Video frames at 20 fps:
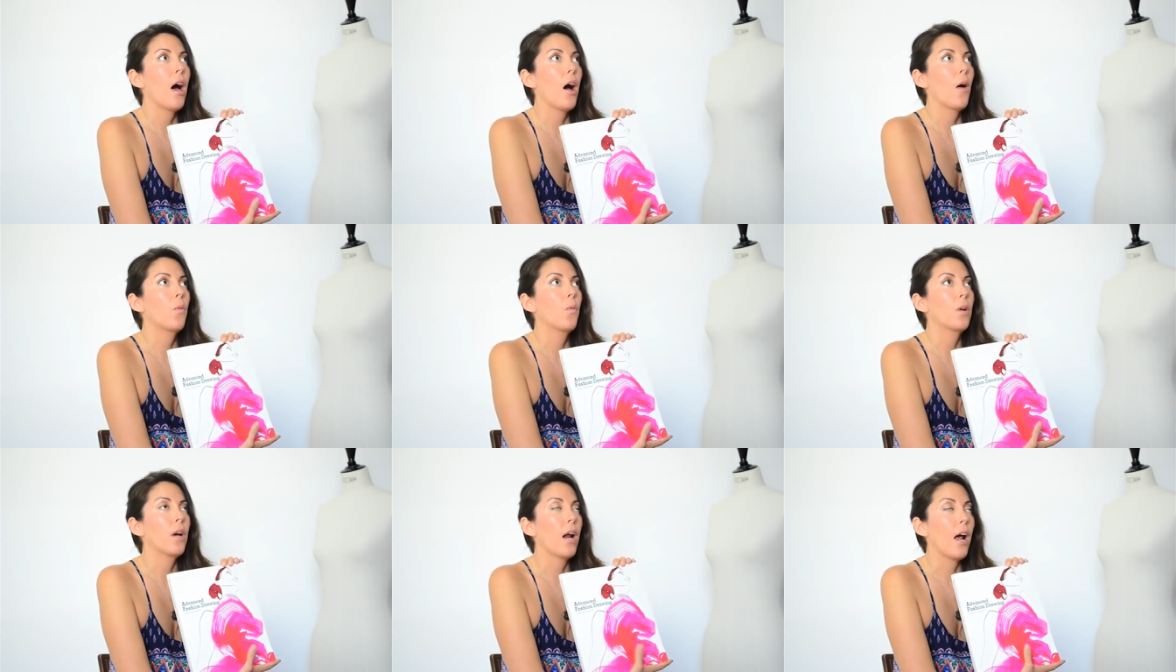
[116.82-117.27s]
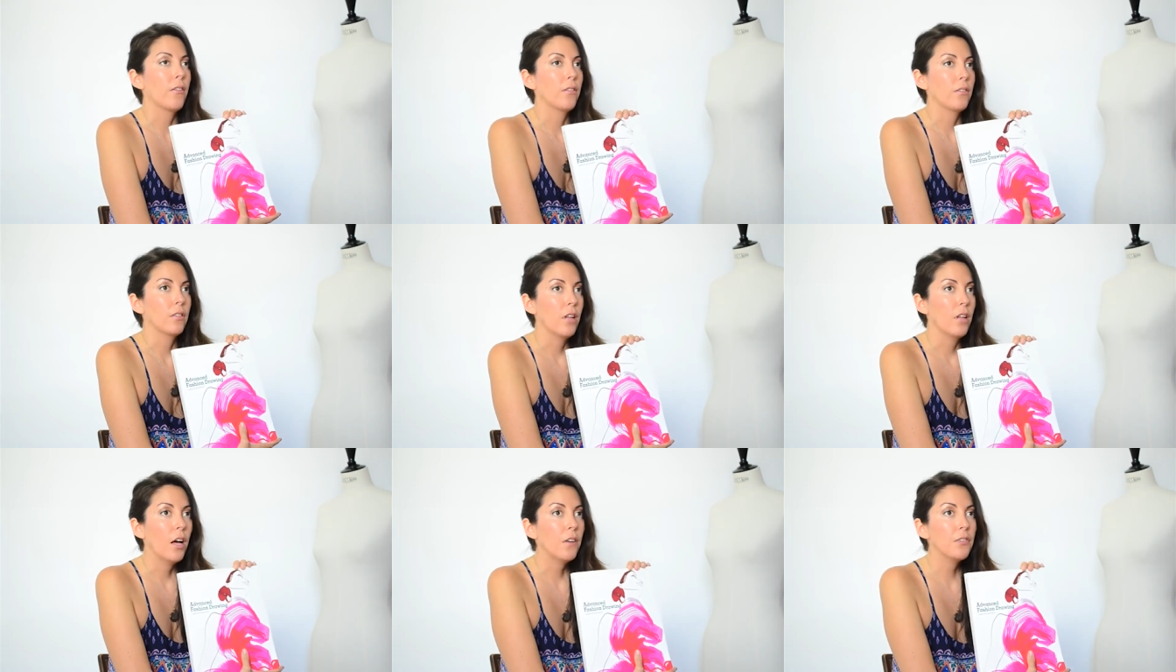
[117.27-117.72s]
would
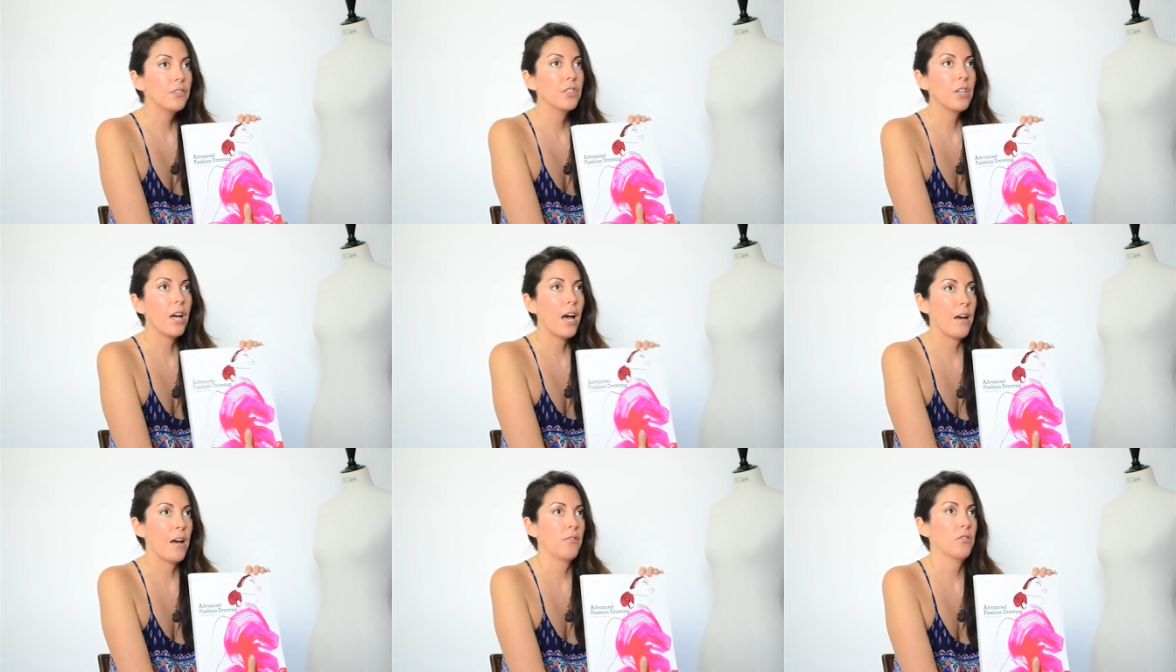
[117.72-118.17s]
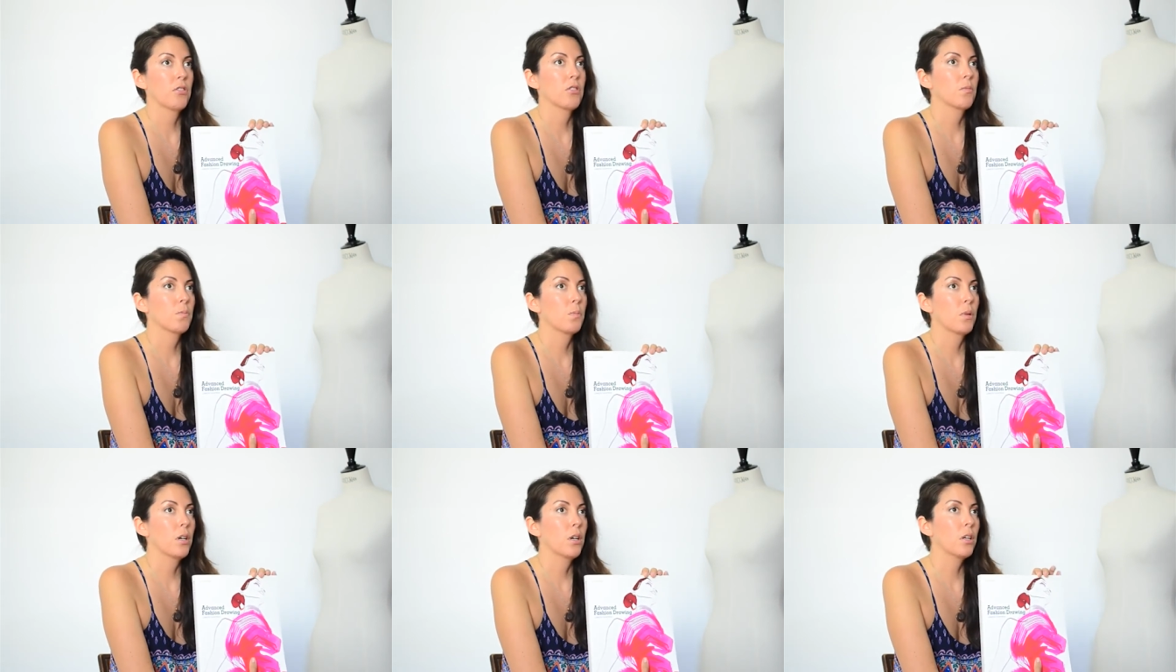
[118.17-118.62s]
have loved to have
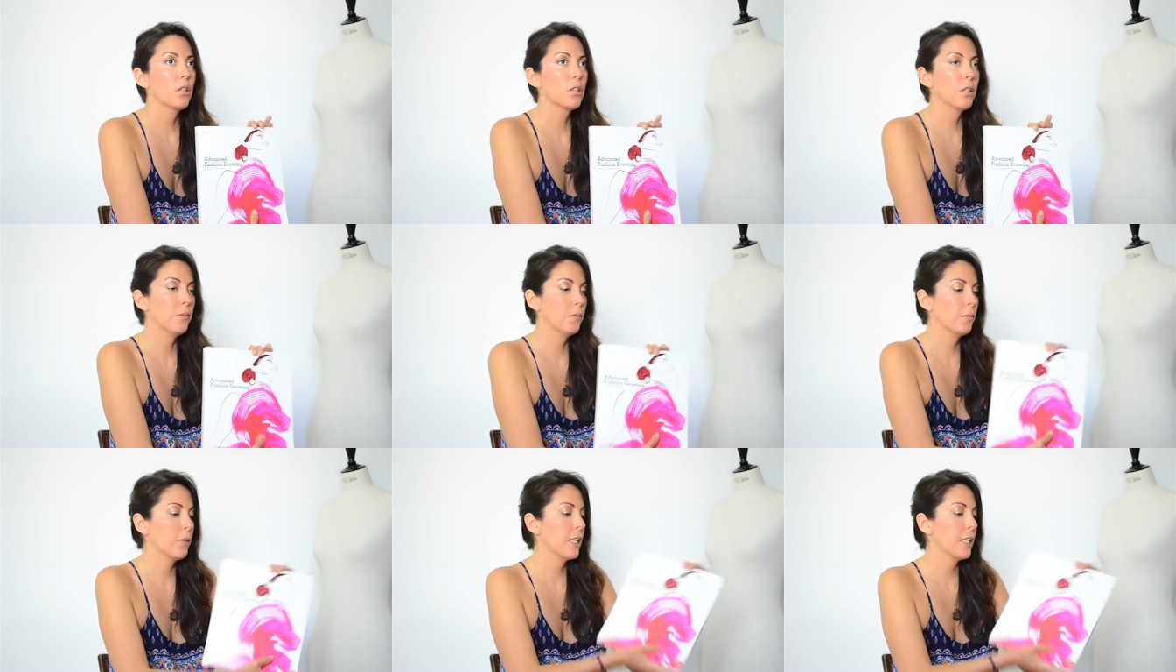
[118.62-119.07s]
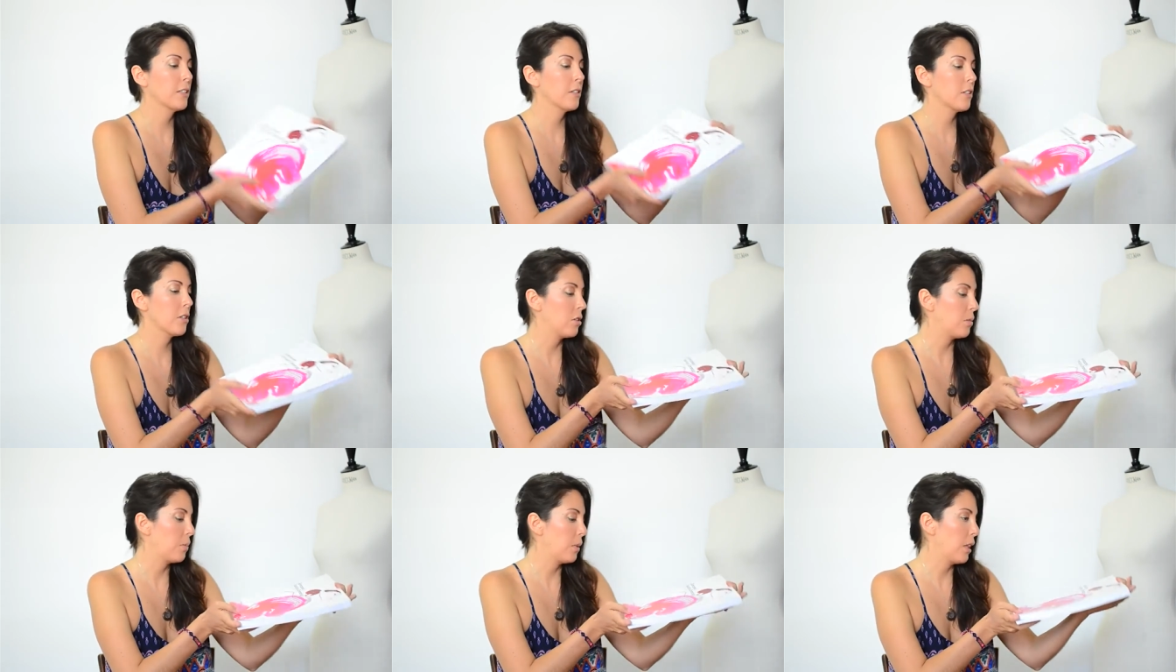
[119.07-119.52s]
this book.
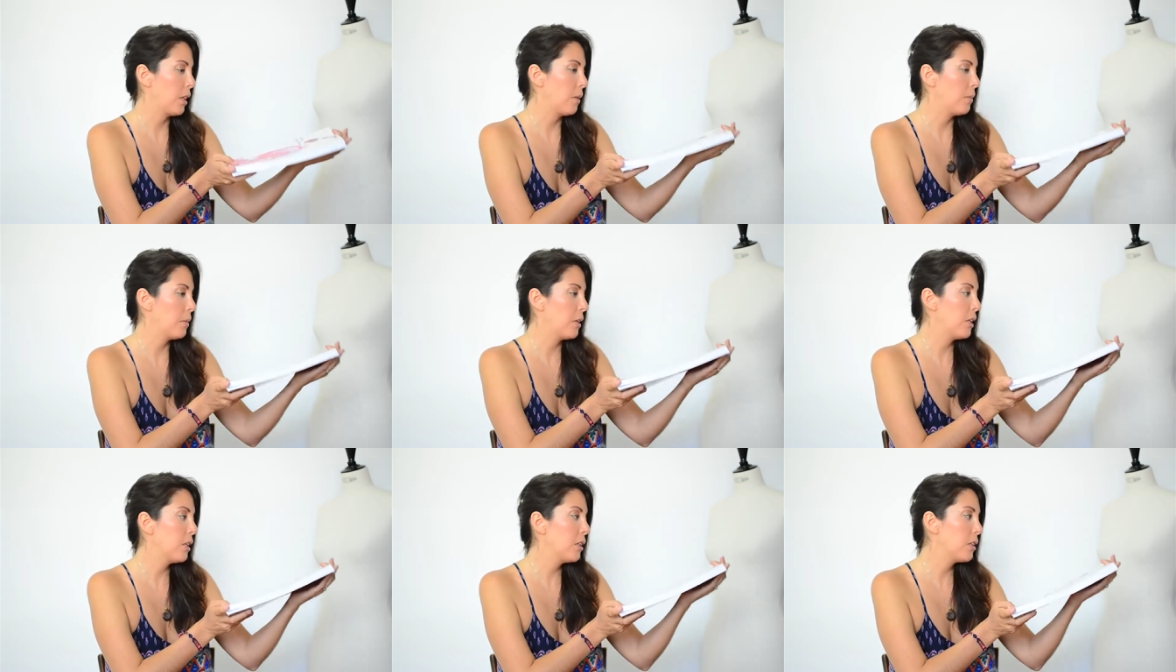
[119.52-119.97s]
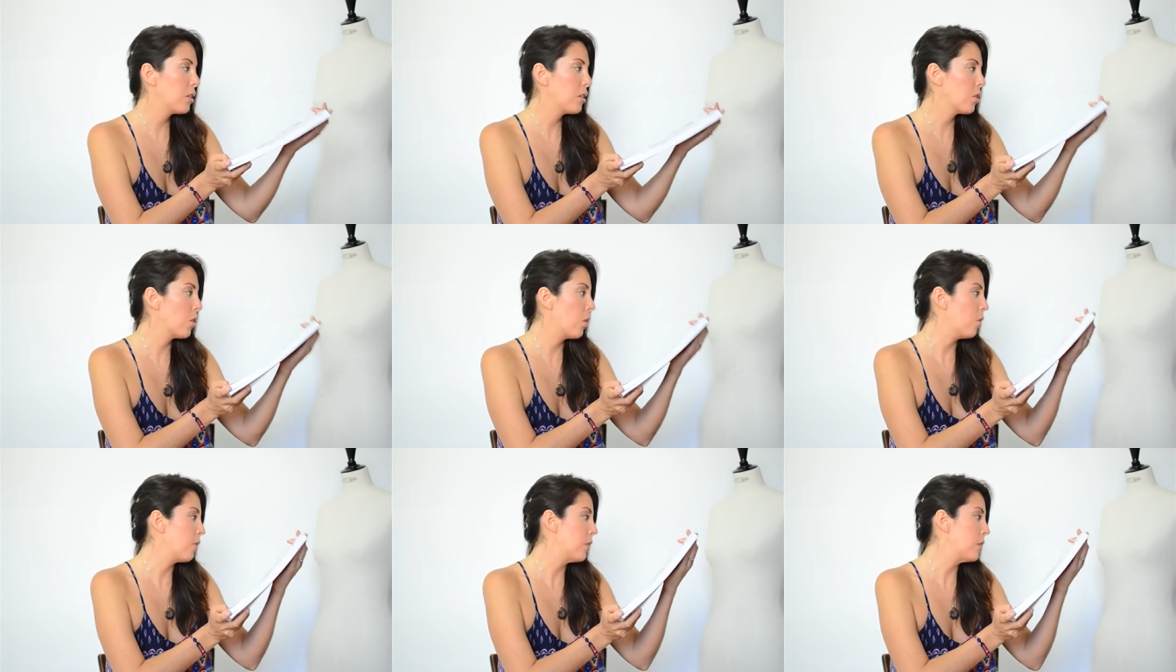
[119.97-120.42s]
Excuse me, let me
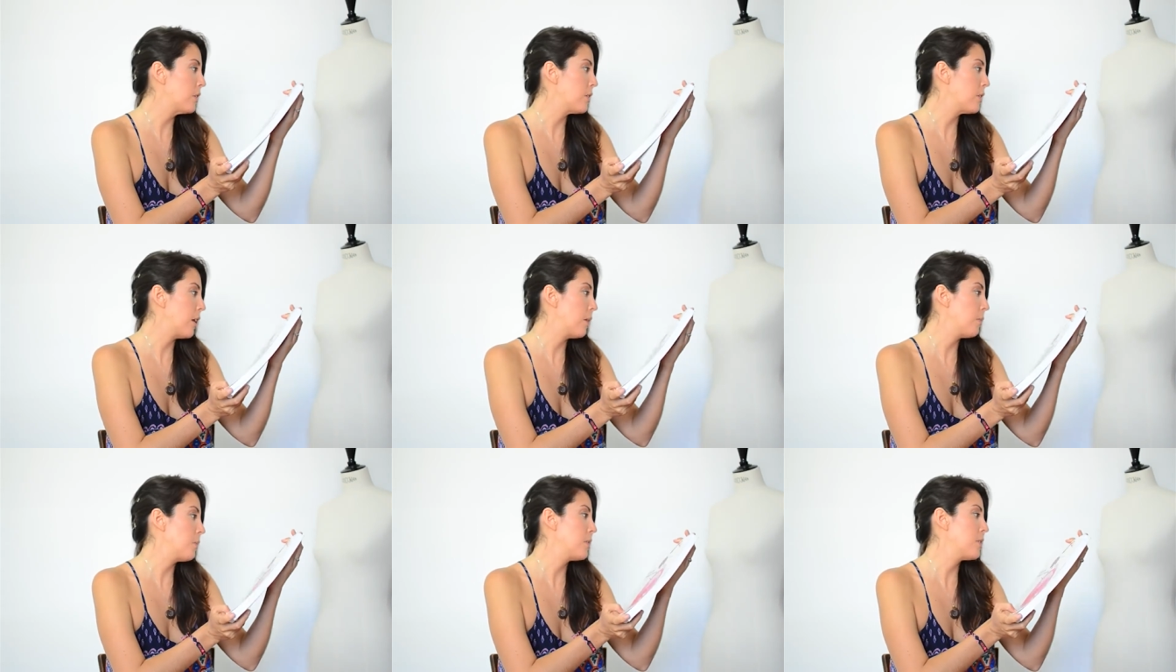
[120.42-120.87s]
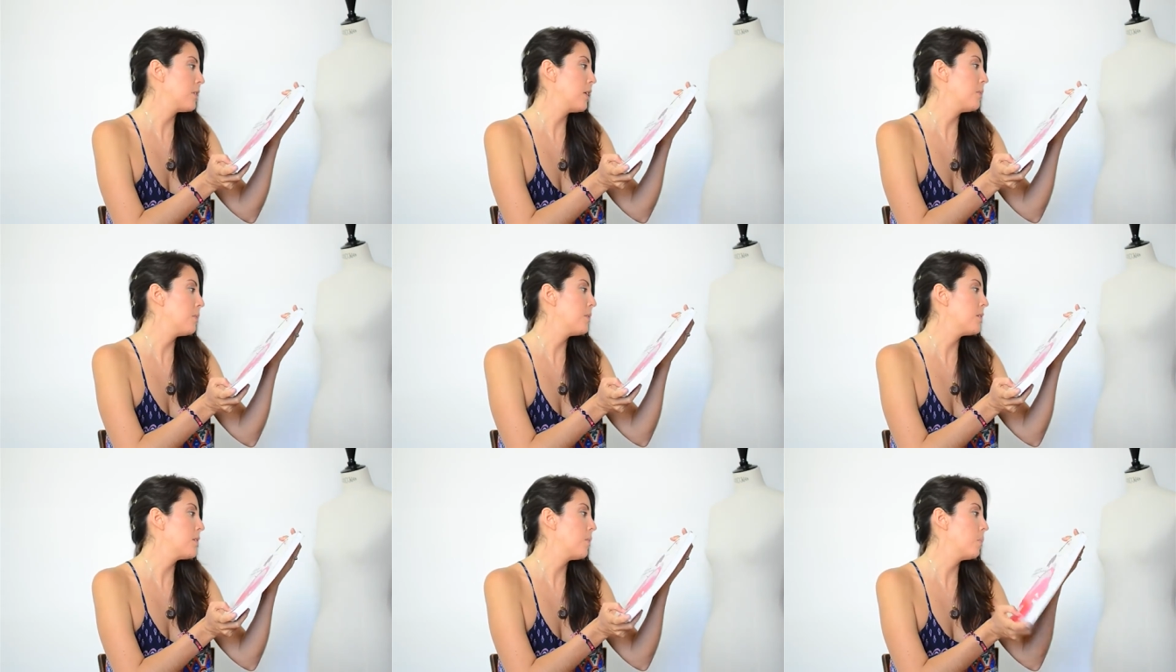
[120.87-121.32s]
go over his thing. His
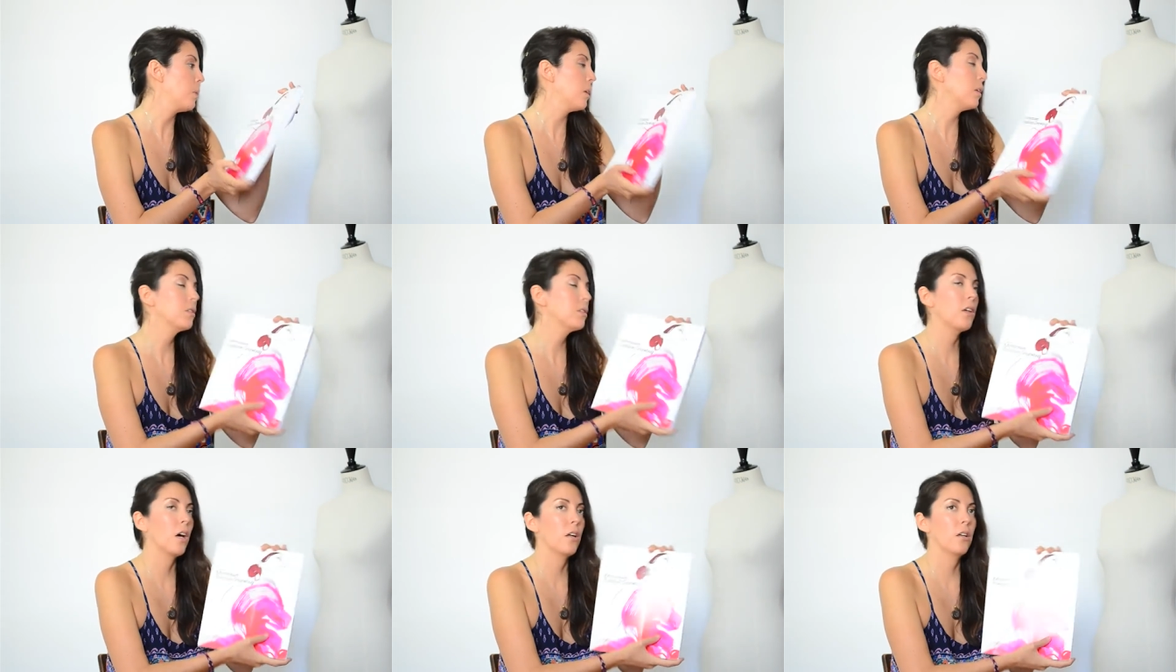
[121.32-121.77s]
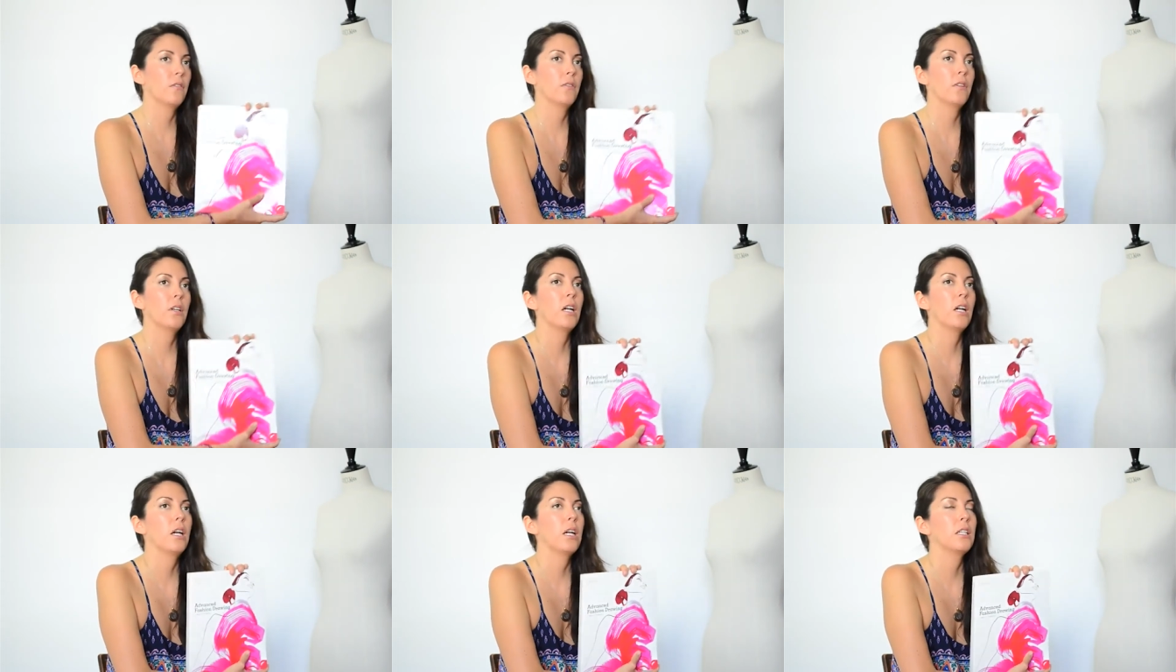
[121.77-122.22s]
name is Bil
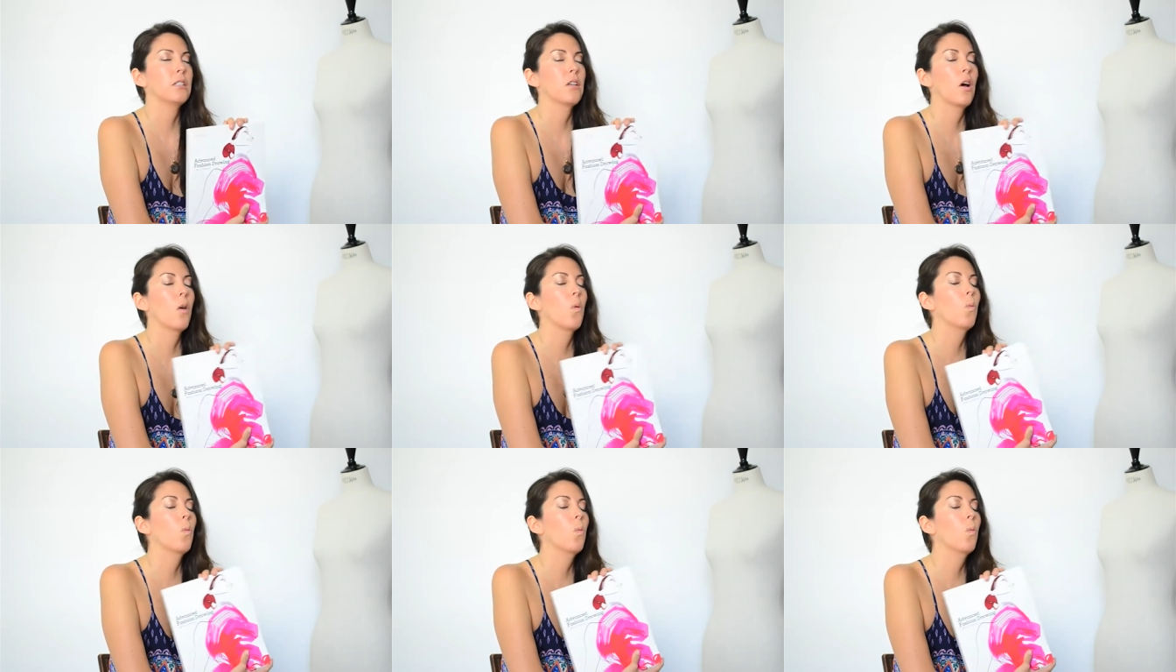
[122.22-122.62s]
Donovan and he's a